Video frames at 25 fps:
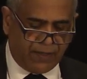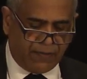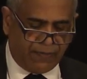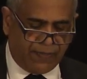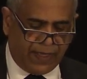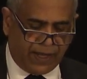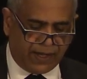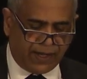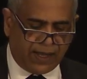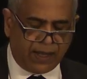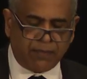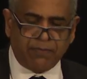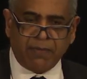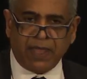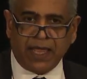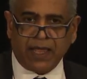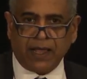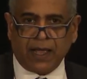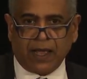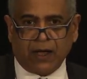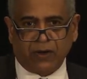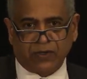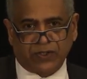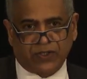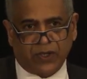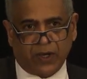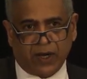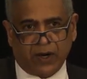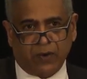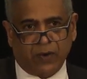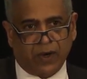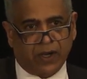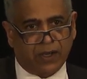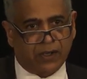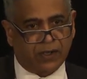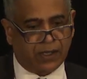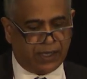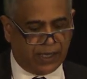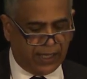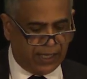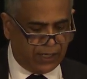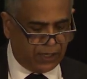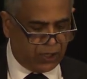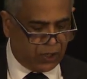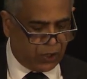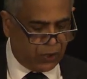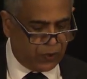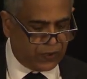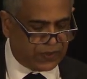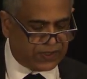that can make Aotearoa
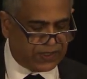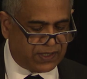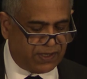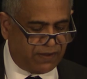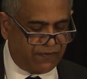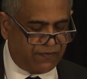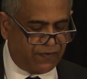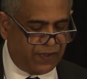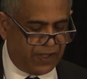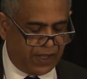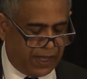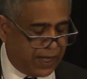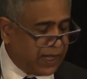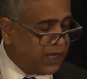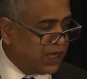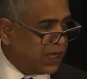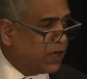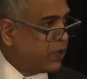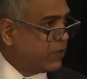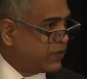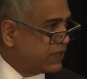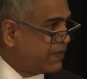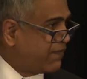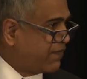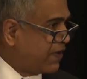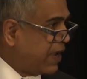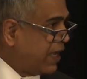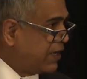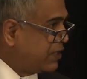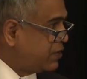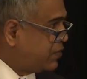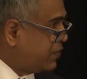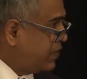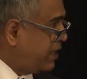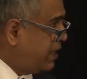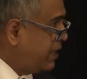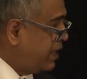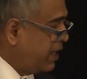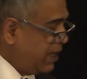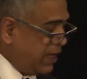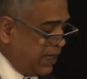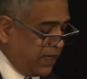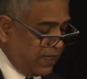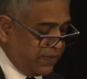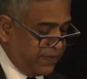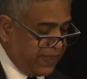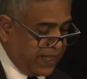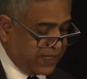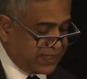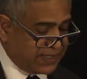inclusive, an inclusive country
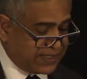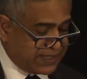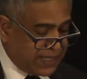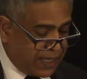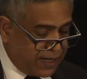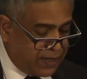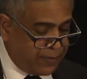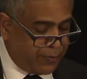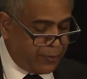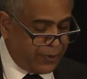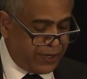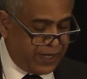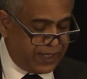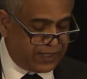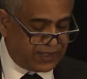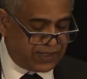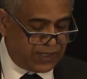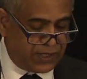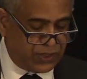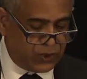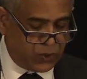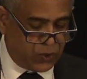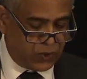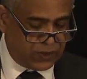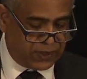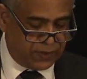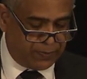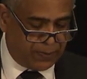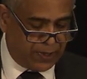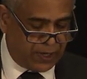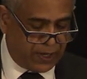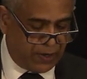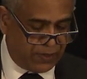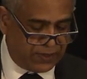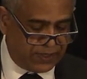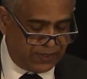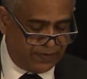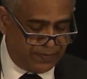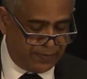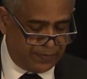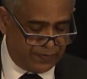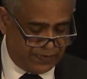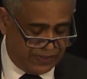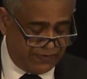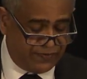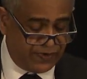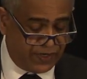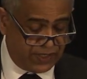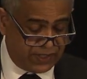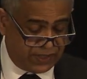that celebrates and draws upon our
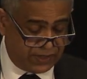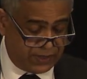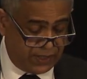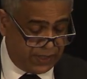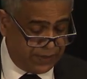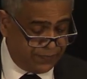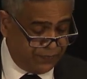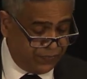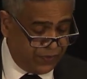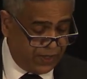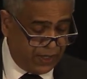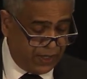diversity.